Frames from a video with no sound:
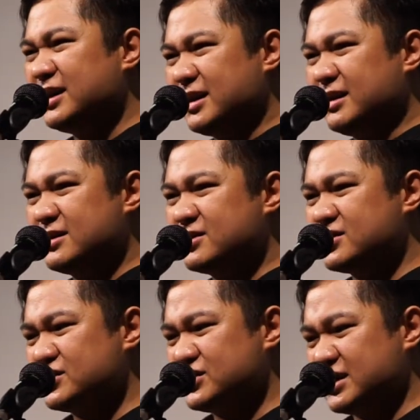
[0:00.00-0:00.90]

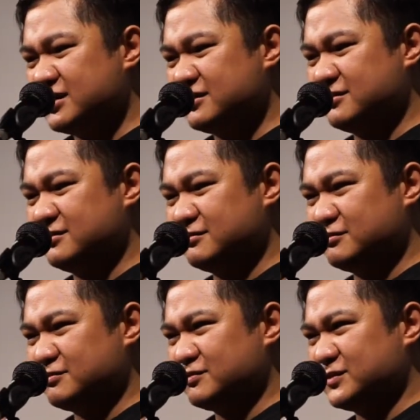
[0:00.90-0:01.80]
eagles and
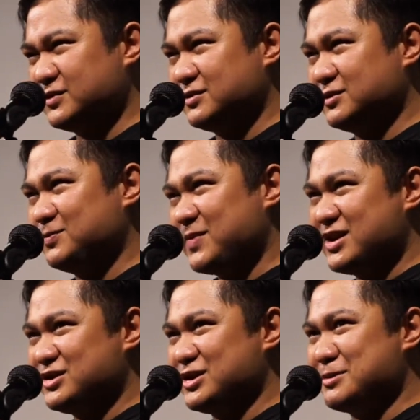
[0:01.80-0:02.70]

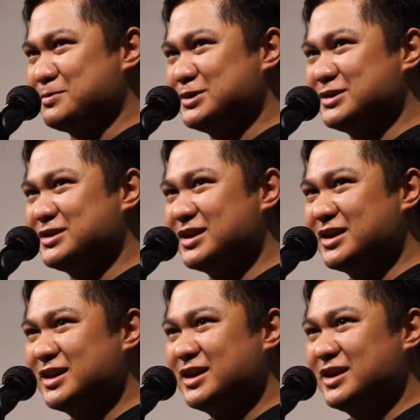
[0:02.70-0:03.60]
spaceships.
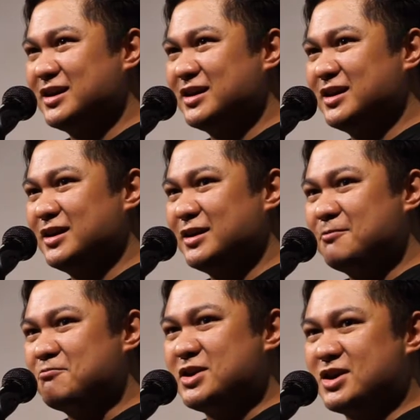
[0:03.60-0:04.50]

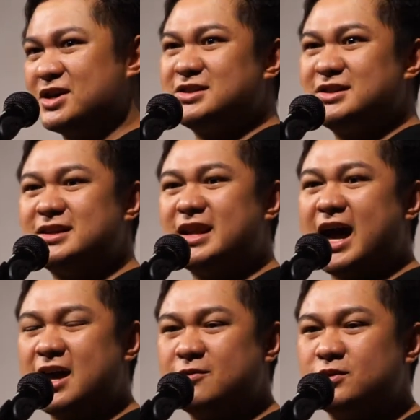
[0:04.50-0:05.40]
My cousins and
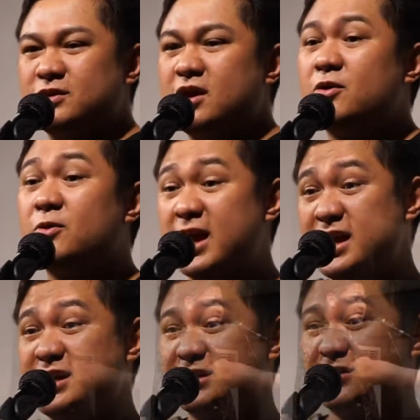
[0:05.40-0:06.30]
I would race to